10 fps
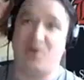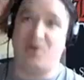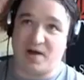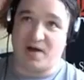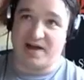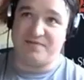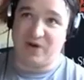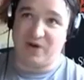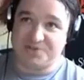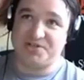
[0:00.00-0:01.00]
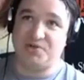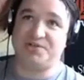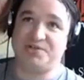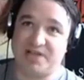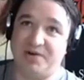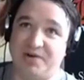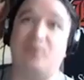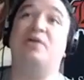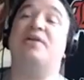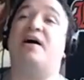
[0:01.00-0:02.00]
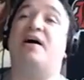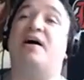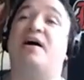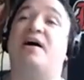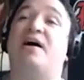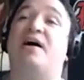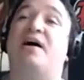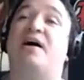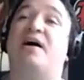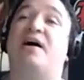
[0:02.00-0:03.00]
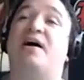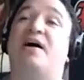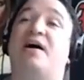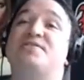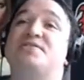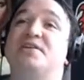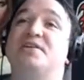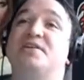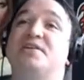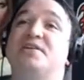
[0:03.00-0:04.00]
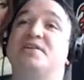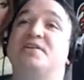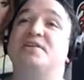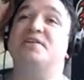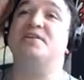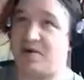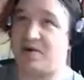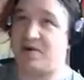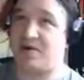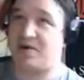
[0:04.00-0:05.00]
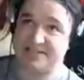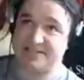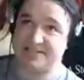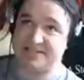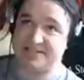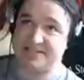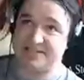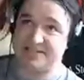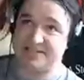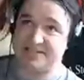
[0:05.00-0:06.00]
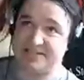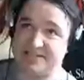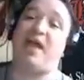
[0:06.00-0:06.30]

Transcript: and you have lost your turn. All of the cards that you have played go into a discard pile.